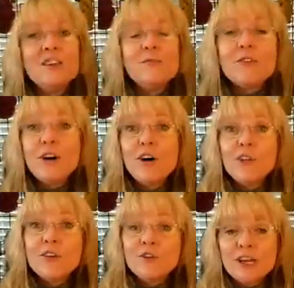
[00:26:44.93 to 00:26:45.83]
you for
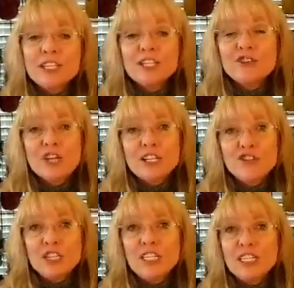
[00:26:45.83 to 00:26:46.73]
all the great
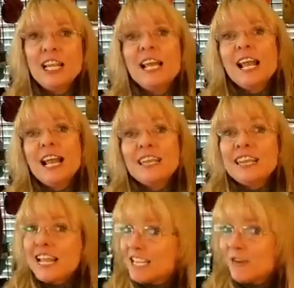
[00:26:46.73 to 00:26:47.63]
suggestions, and
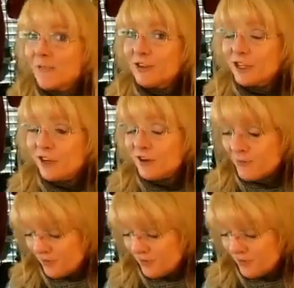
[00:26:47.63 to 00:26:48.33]
thank you for sharing